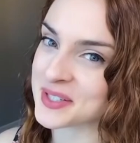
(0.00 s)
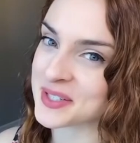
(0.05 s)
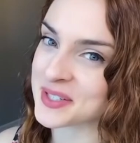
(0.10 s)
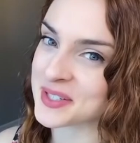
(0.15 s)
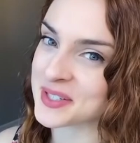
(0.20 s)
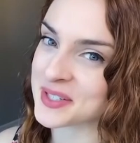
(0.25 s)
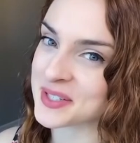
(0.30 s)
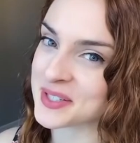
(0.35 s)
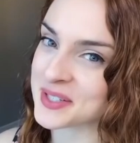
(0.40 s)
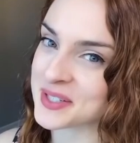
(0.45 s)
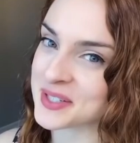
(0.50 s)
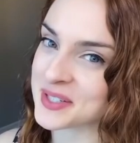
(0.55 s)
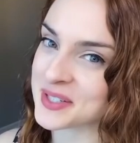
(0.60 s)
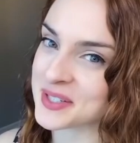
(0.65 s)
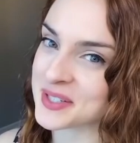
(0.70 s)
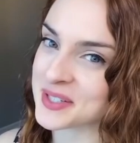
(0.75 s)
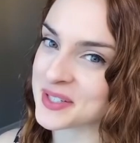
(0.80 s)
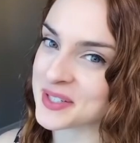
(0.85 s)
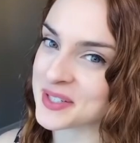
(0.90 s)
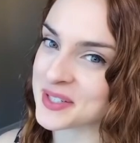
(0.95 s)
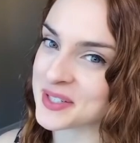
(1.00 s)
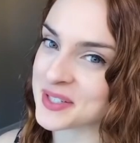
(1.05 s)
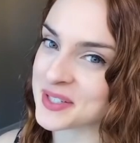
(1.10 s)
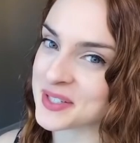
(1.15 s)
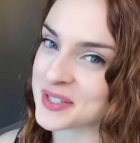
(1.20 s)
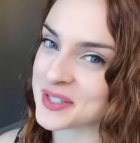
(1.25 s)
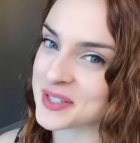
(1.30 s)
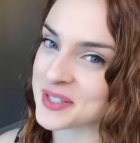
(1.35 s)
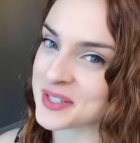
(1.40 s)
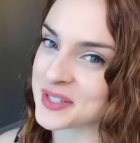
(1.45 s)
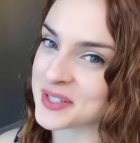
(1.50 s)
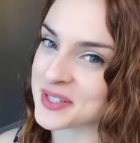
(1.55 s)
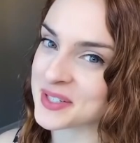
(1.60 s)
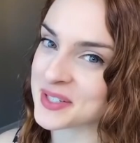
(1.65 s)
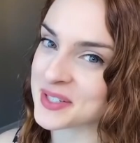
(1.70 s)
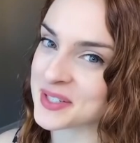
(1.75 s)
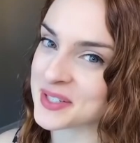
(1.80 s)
Nobody speaks.